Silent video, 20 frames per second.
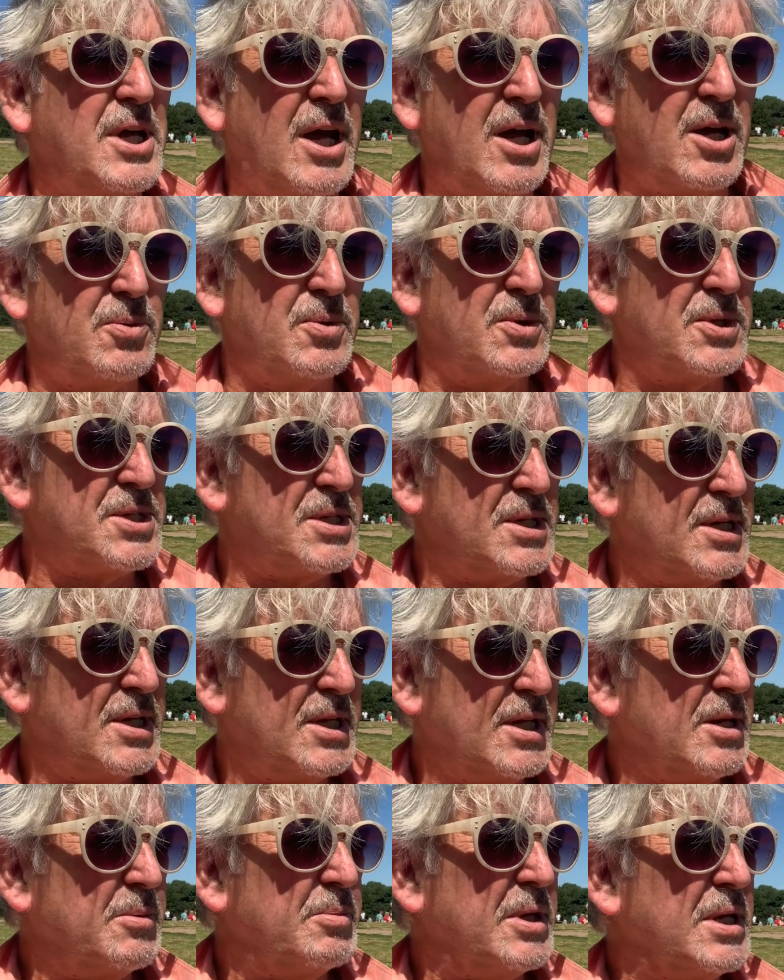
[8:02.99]
I will
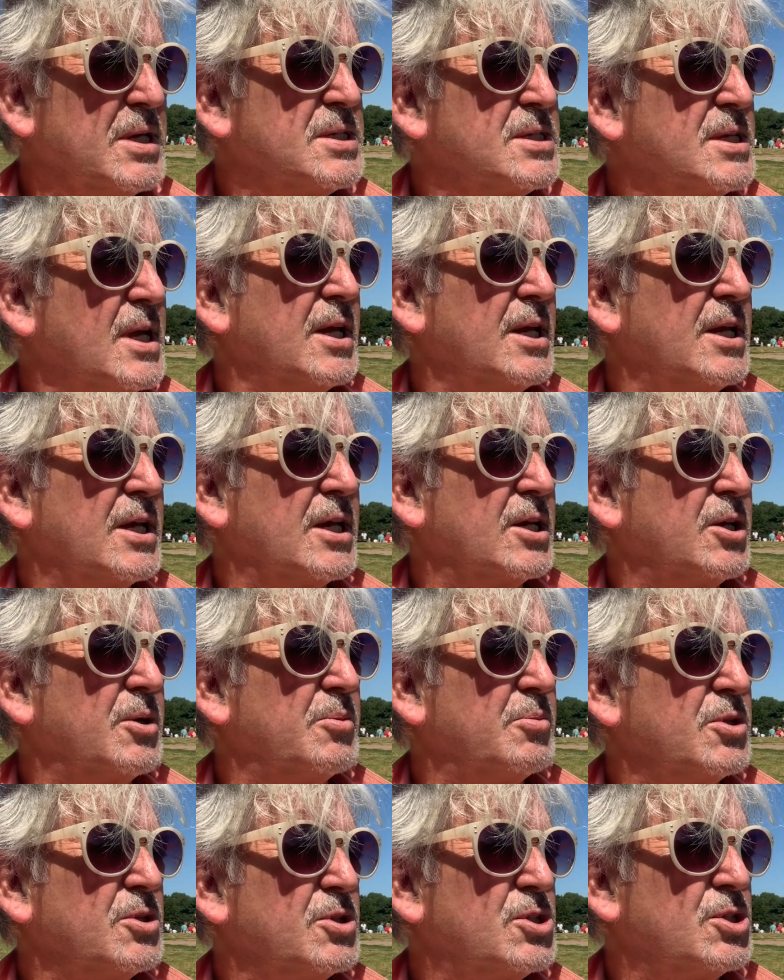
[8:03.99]
certainly be signing
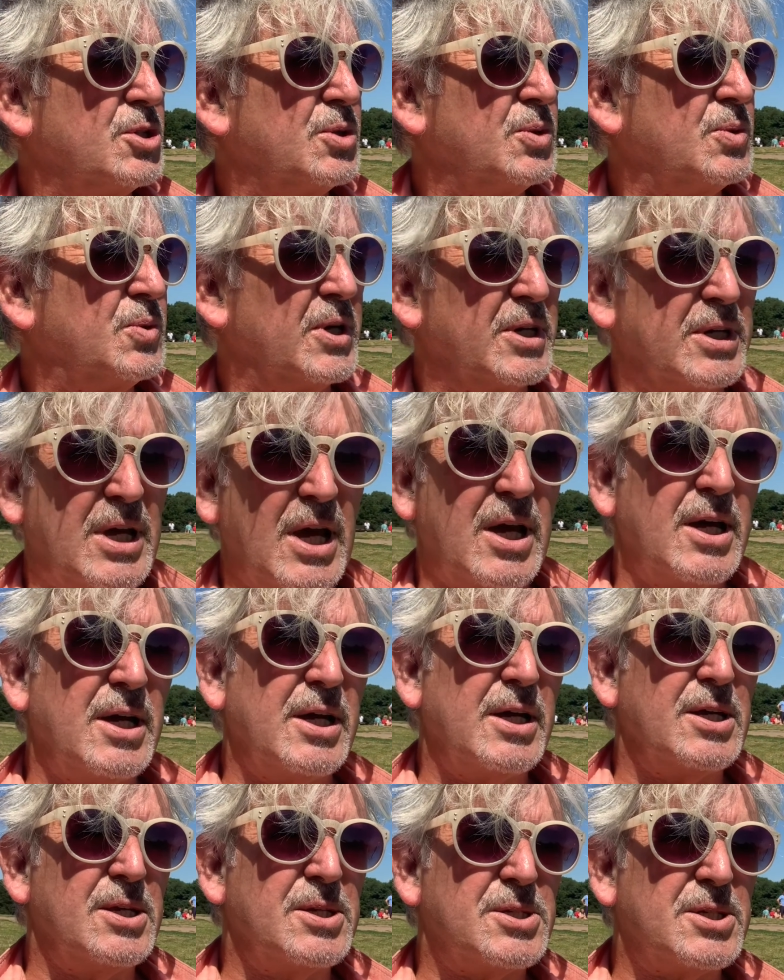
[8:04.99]
up to
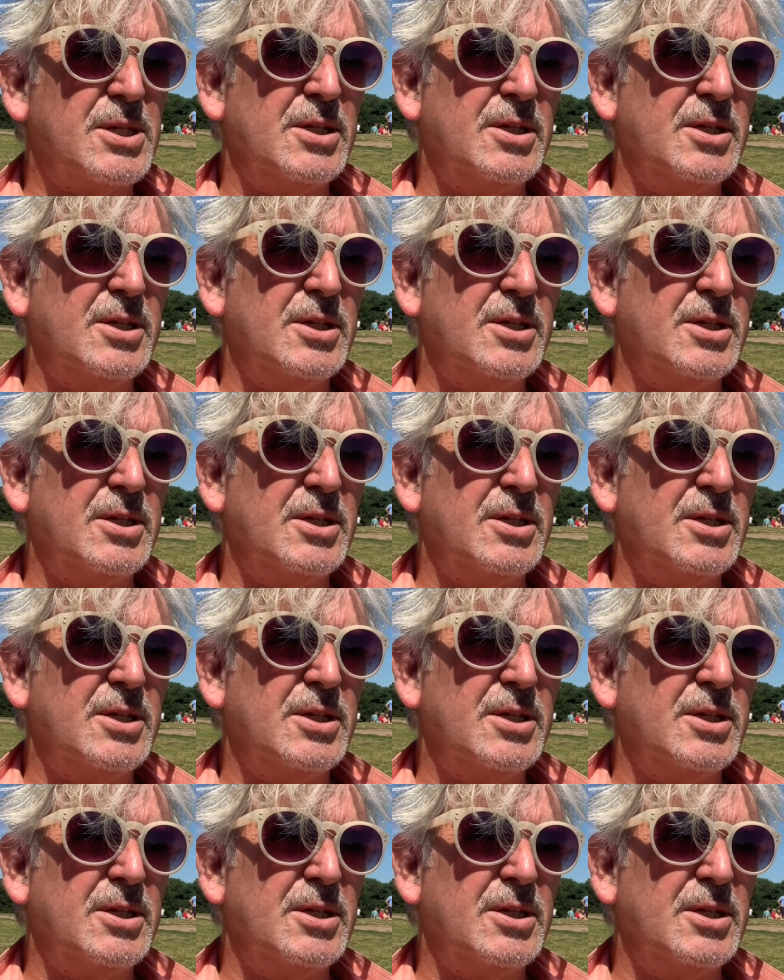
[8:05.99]
Guy's